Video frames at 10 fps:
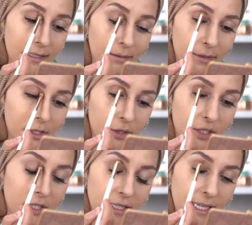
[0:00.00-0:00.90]
I'm literally
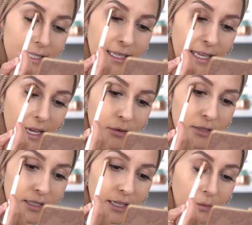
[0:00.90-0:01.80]
just testing it out and
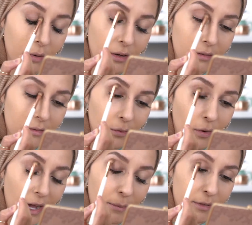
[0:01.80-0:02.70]
seeing what
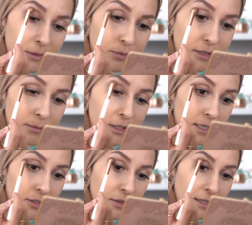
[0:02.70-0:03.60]
happens pretty much.
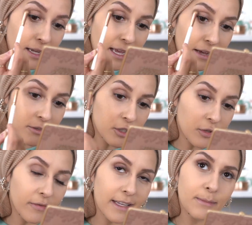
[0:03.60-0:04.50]
I don't think I have a
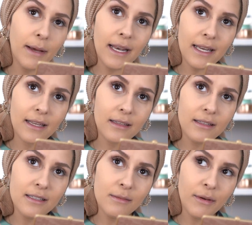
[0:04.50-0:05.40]
Too Faced palette.
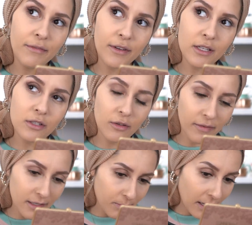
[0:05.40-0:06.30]
This is my first Too
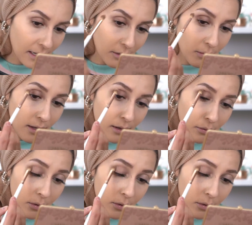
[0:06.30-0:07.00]
Faced palette. Wow.